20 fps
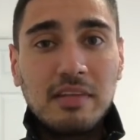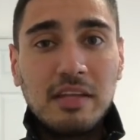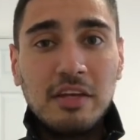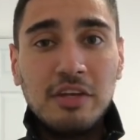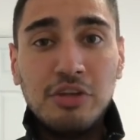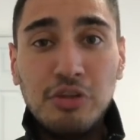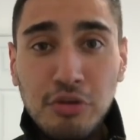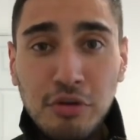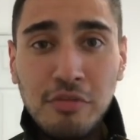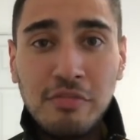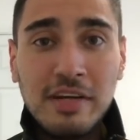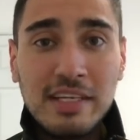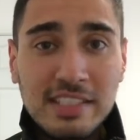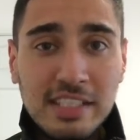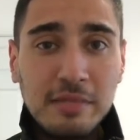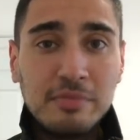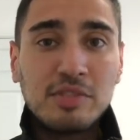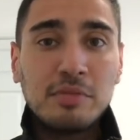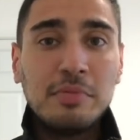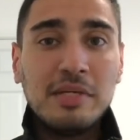Juve
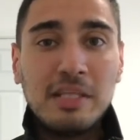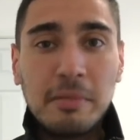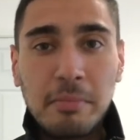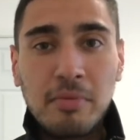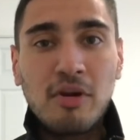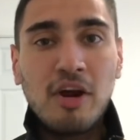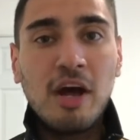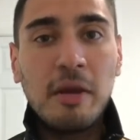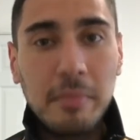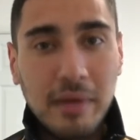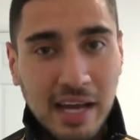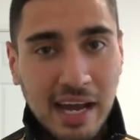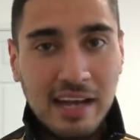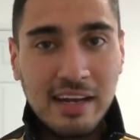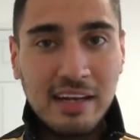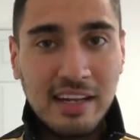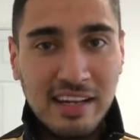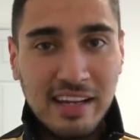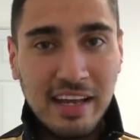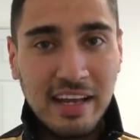seems to be the prime
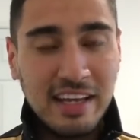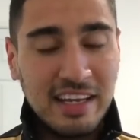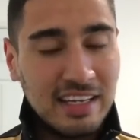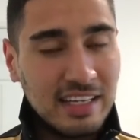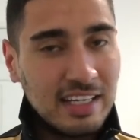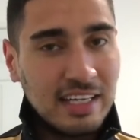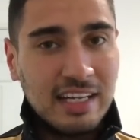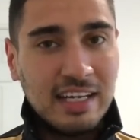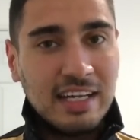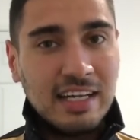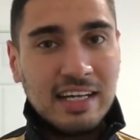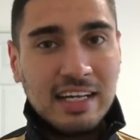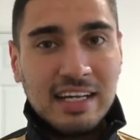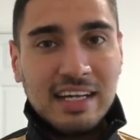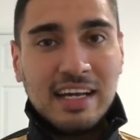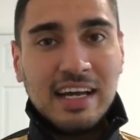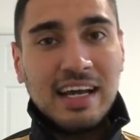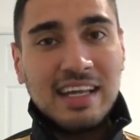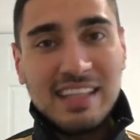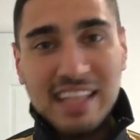candidate,
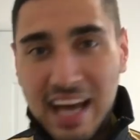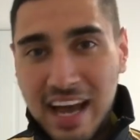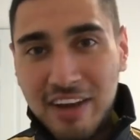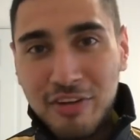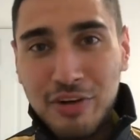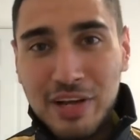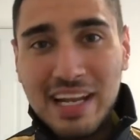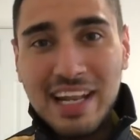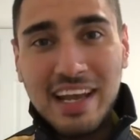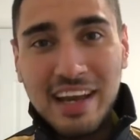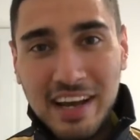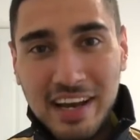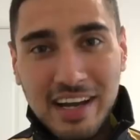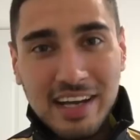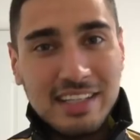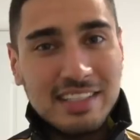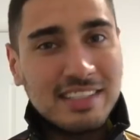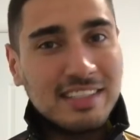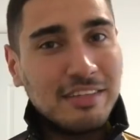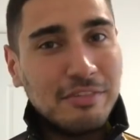and that really
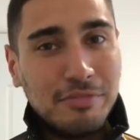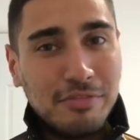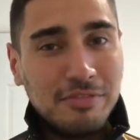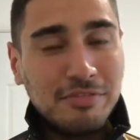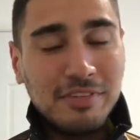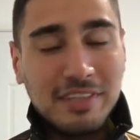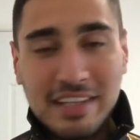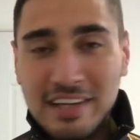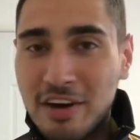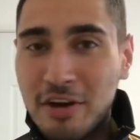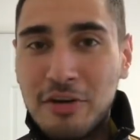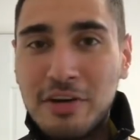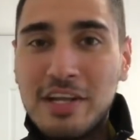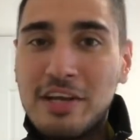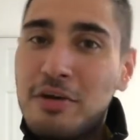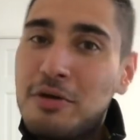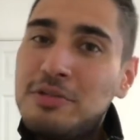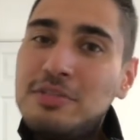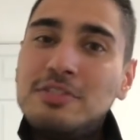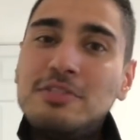hurts. If
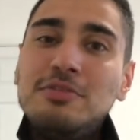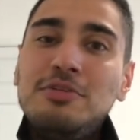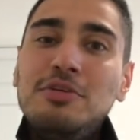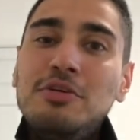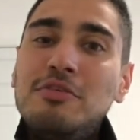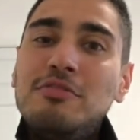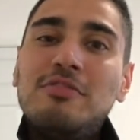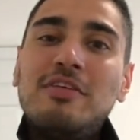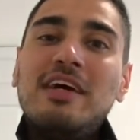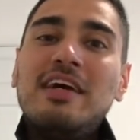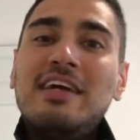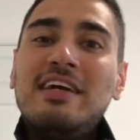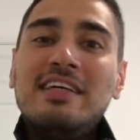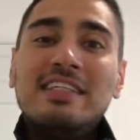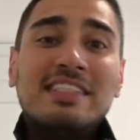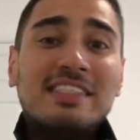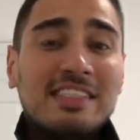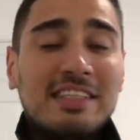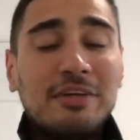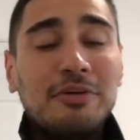Icardi goes to Juve,
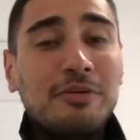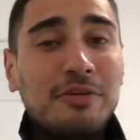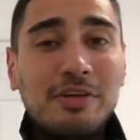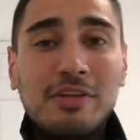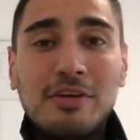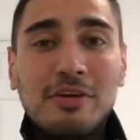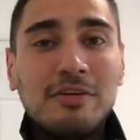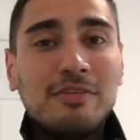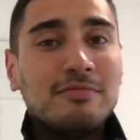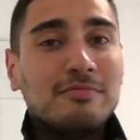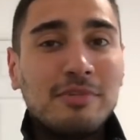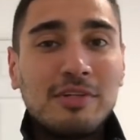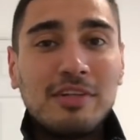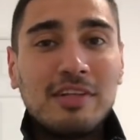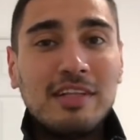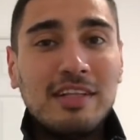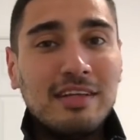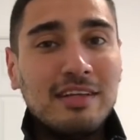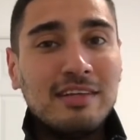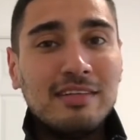he's still one
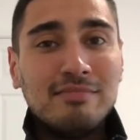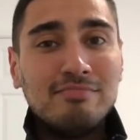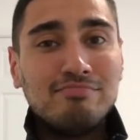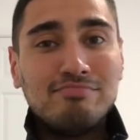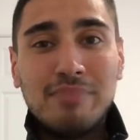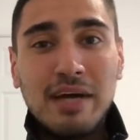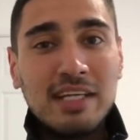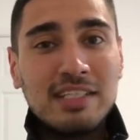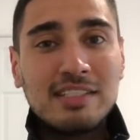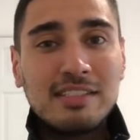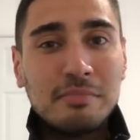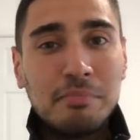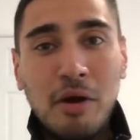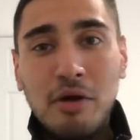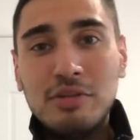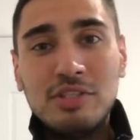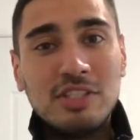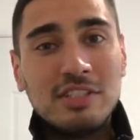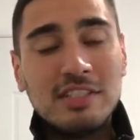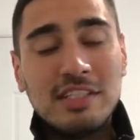of the best
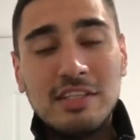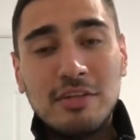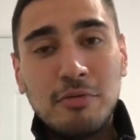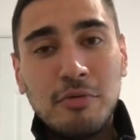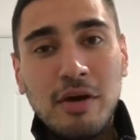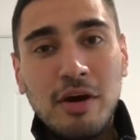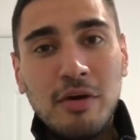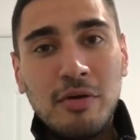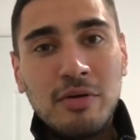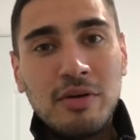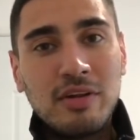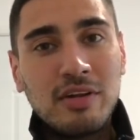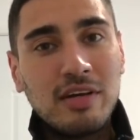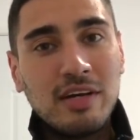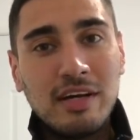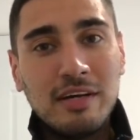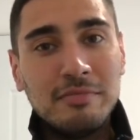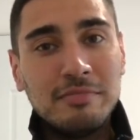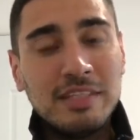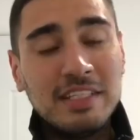poachers in the world.
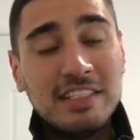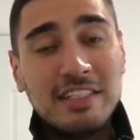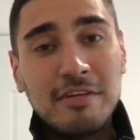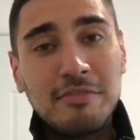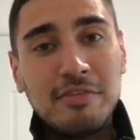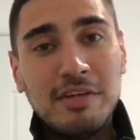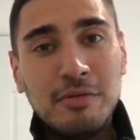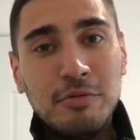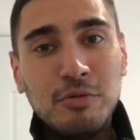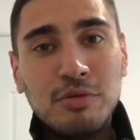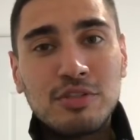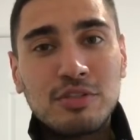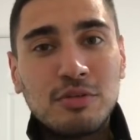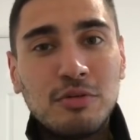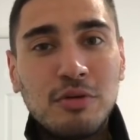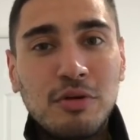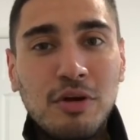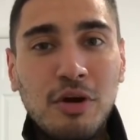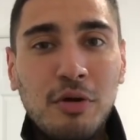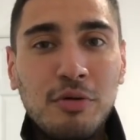He definitely will
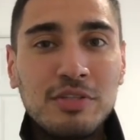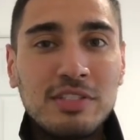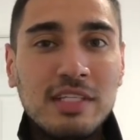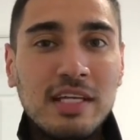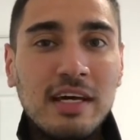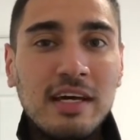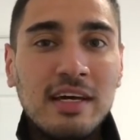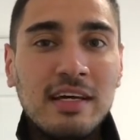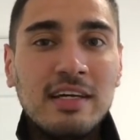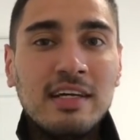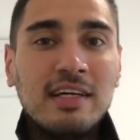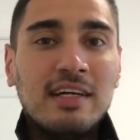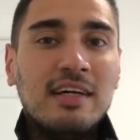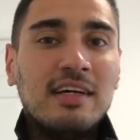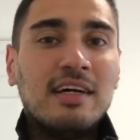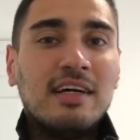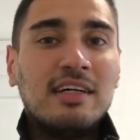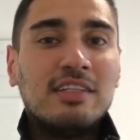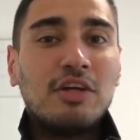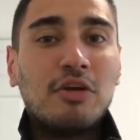score goals there.
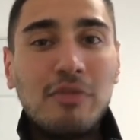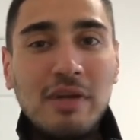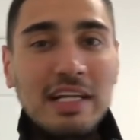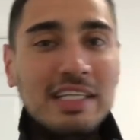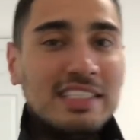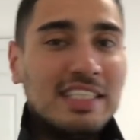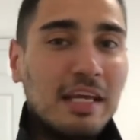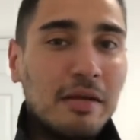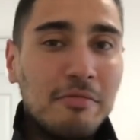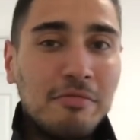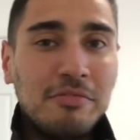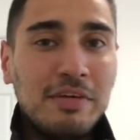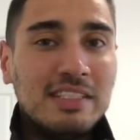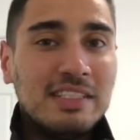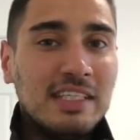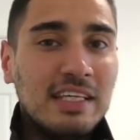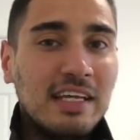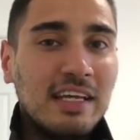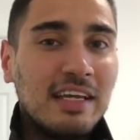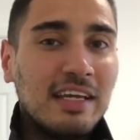Don't really see him
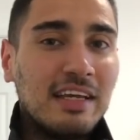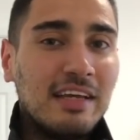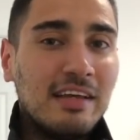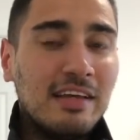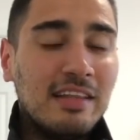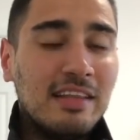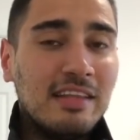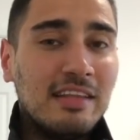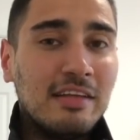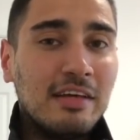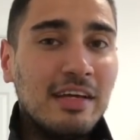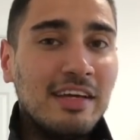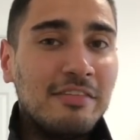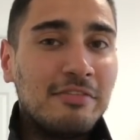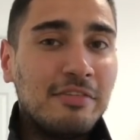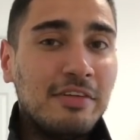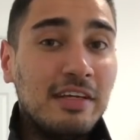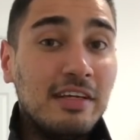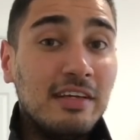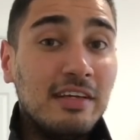fitting in if